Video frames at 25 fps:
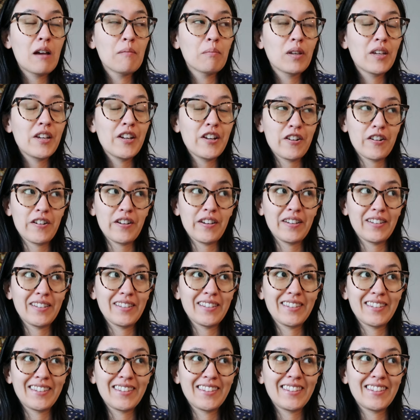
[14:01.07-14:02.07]
I'm
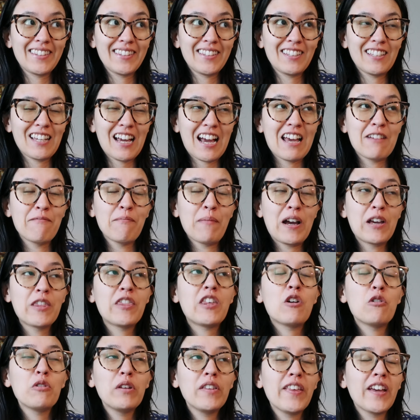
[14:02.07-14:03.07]
curious.
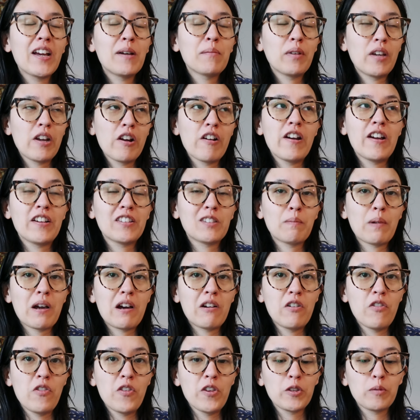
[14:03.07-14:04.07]
The only thing I'm curious
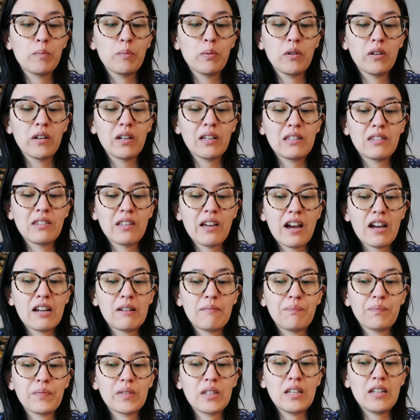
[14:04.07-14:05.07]
about in this book is
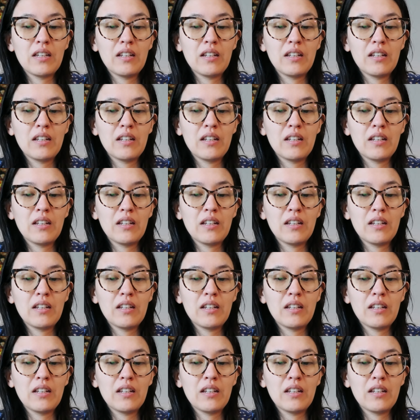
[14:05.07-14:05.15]
that